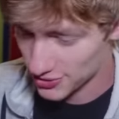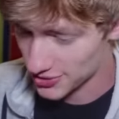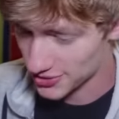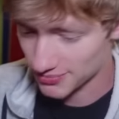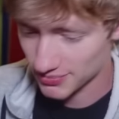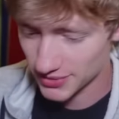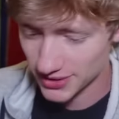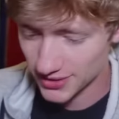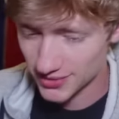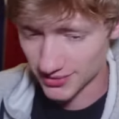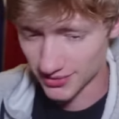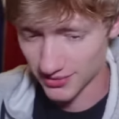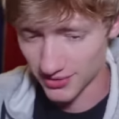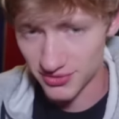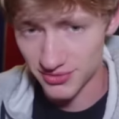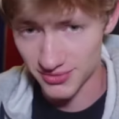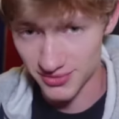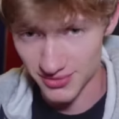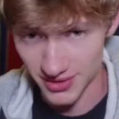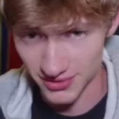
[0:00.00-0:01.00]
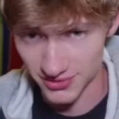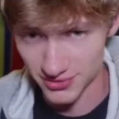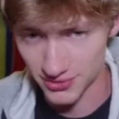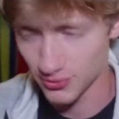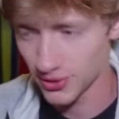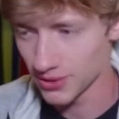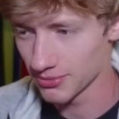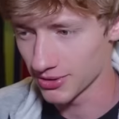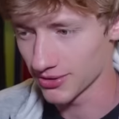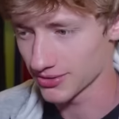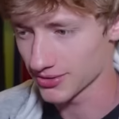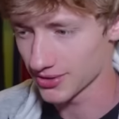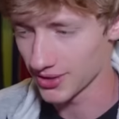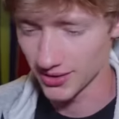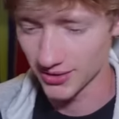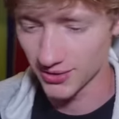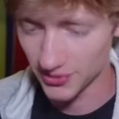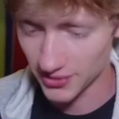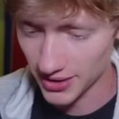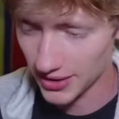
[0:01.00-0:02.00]
because of the things that women are saying,
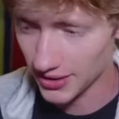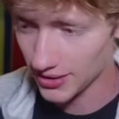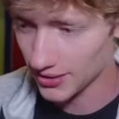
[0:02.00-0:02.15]
okay?